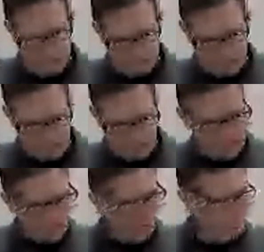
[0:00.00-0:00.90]
and
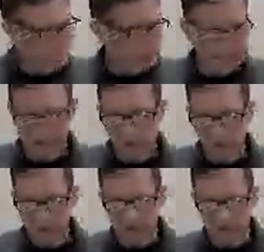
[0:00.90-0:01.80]
talked about
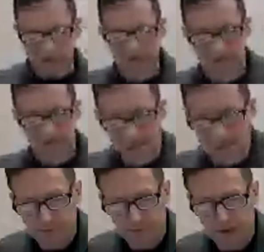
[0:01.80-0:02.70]
that. Island
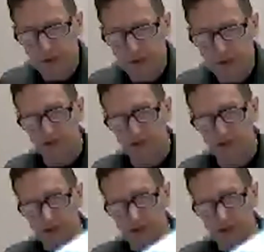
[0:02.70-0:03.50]
Transit, by the way,